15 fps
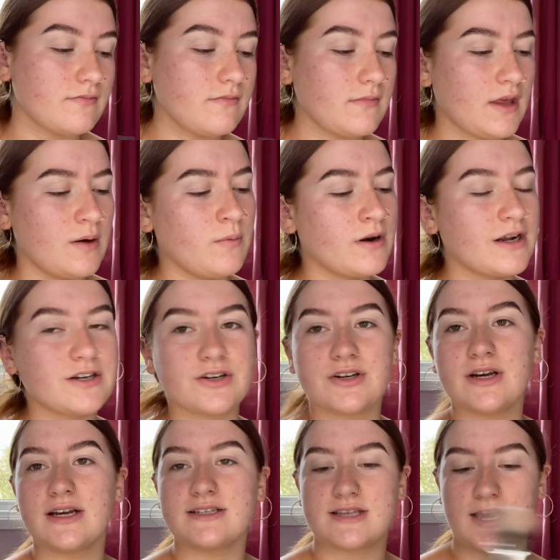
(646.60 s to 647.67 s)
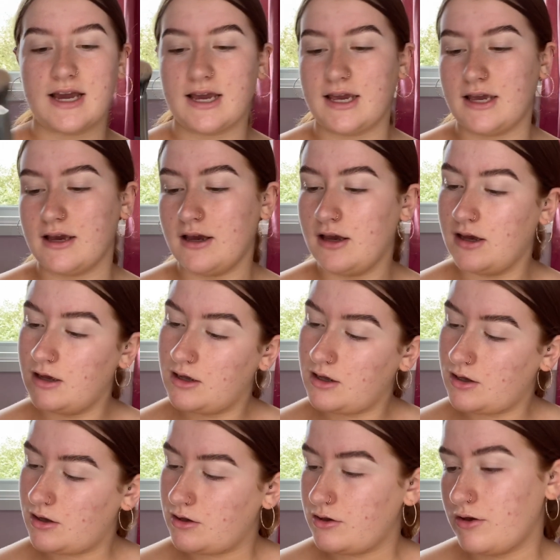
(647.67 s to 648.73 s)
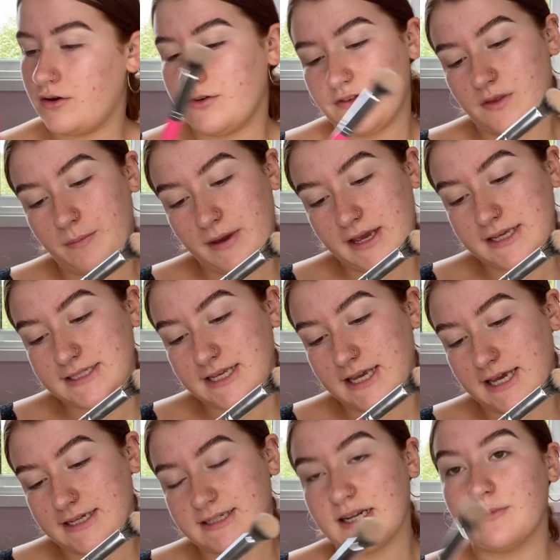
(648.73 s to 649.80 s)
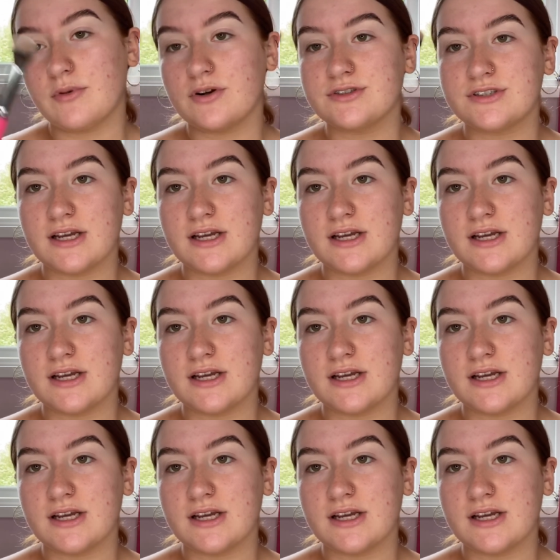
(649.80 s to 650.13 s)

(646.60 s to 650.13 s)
And what I do is I use the PC18 brush.